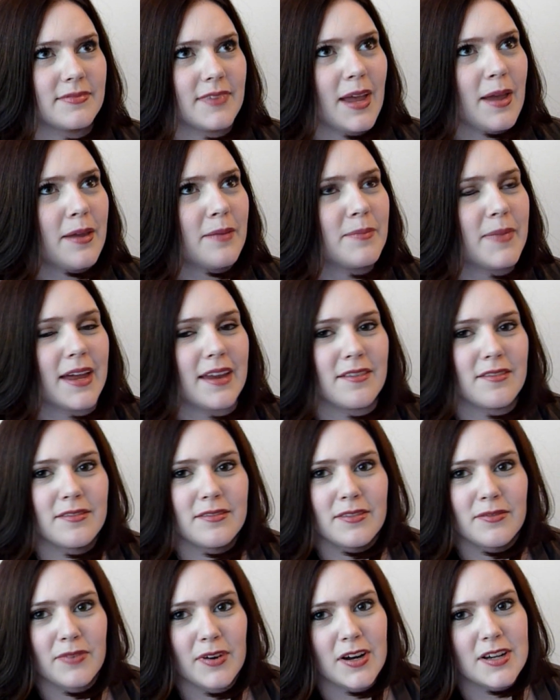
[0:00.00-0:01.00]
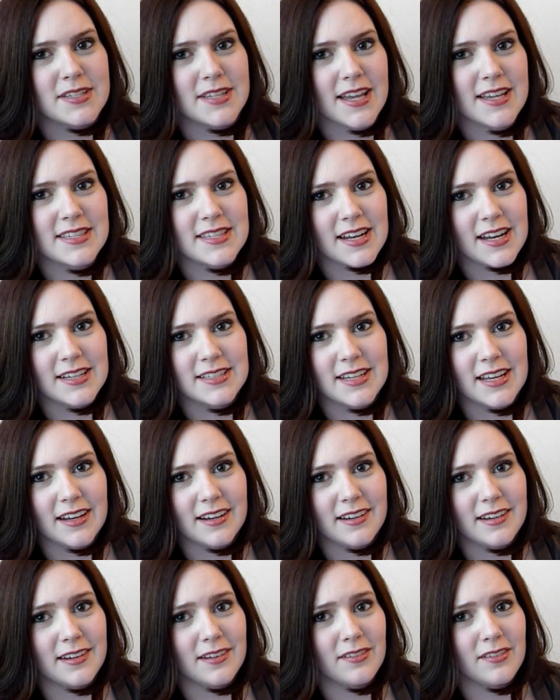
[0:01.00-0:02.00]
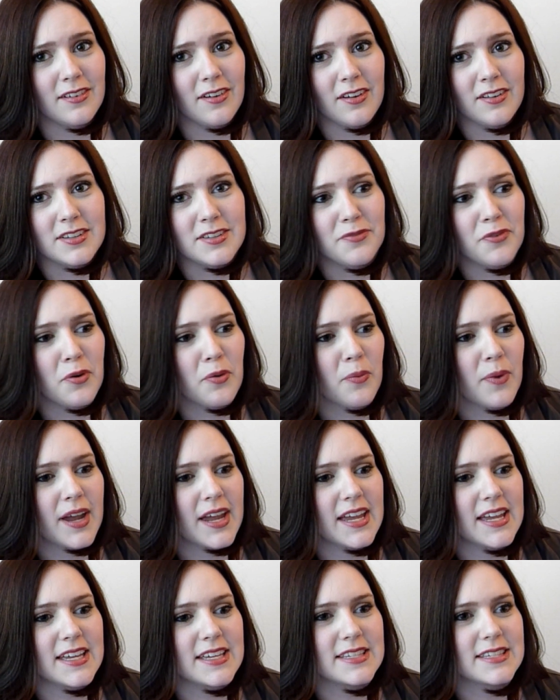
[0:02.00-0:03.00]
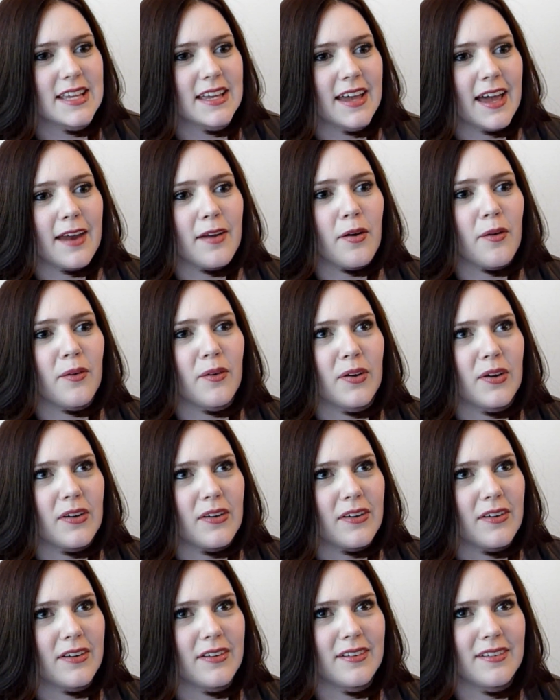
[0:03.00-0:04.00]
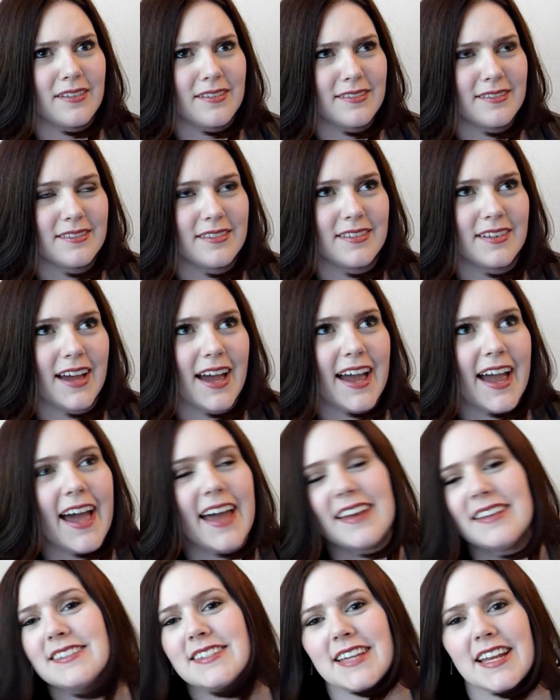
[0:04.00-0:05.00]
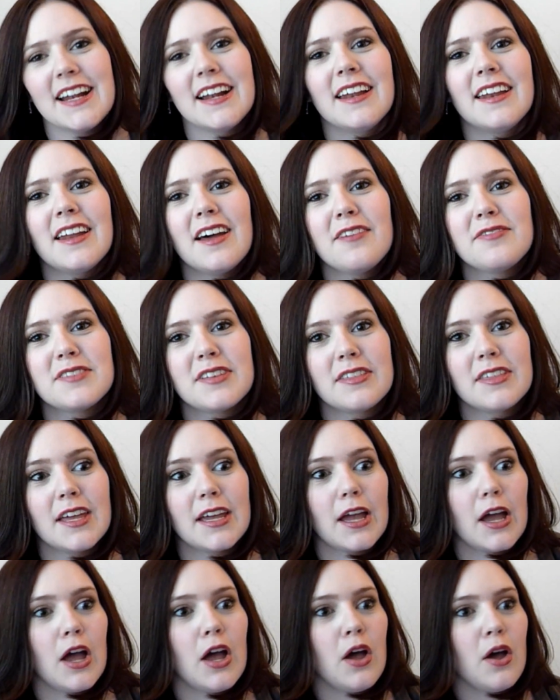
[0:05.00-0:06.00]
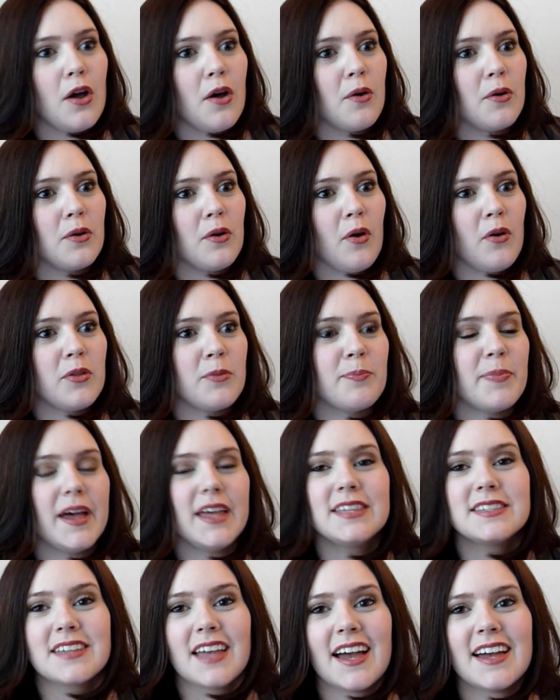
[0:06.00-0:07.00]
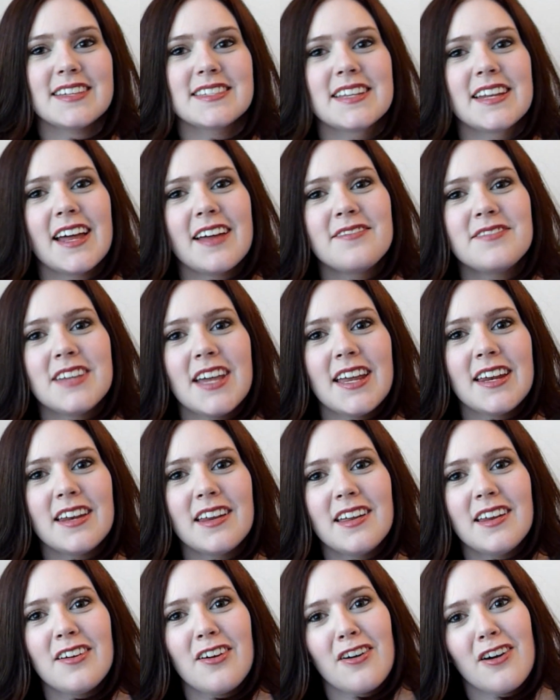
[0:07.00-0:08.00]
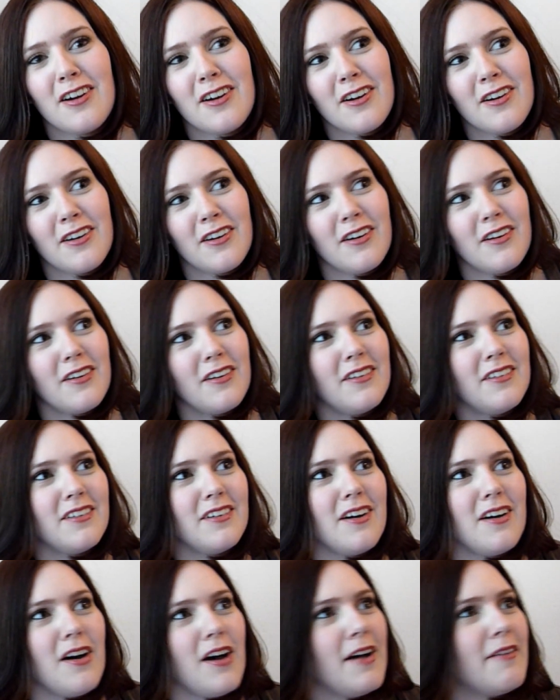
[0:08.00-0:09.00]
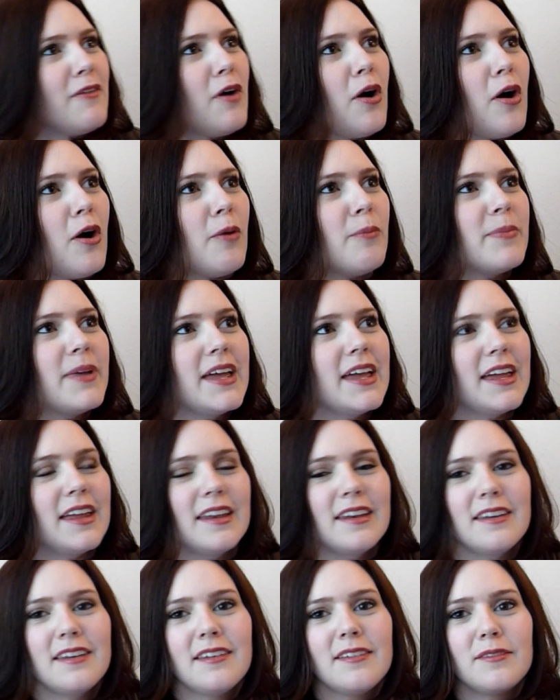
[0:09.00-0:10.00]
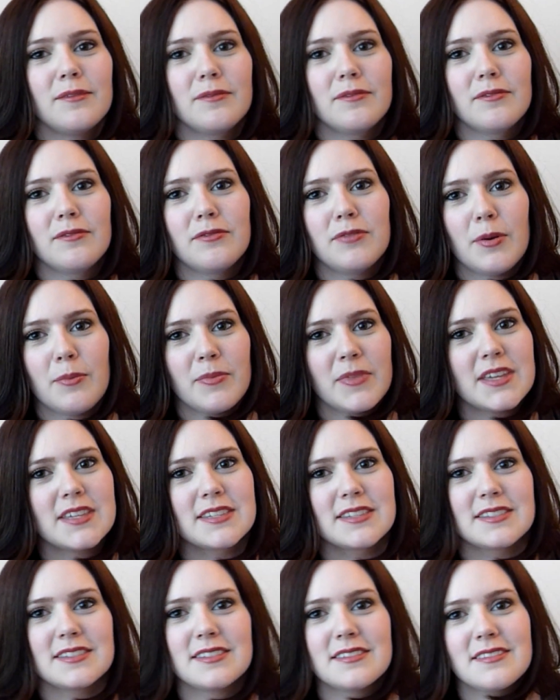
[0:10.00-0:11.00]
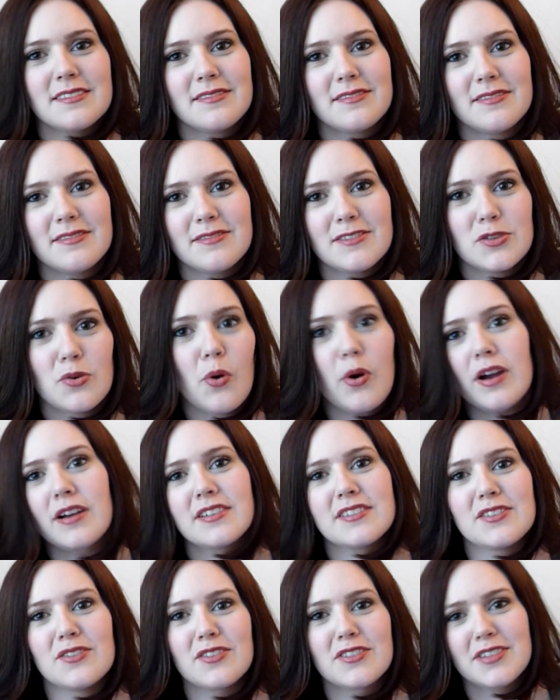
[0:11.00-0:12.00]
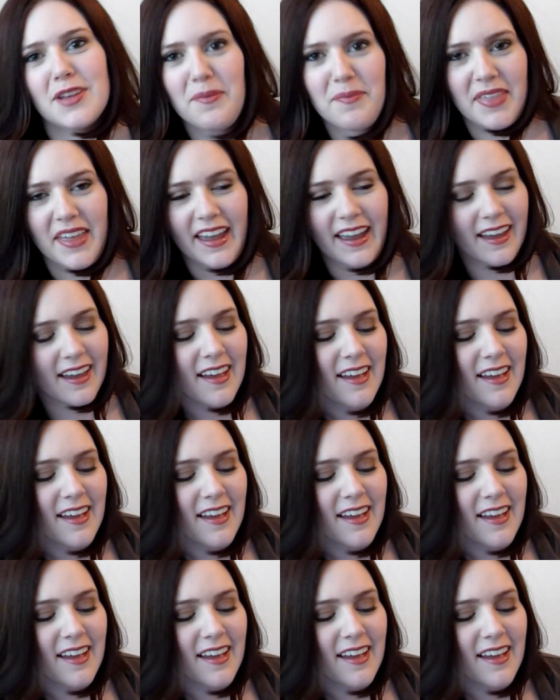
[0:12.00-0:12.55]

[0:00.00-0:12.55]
I had met various guys that I dated in all different ways. I hadn't dated enough to think, oh, the best guys that I've dated have all been from this source or something.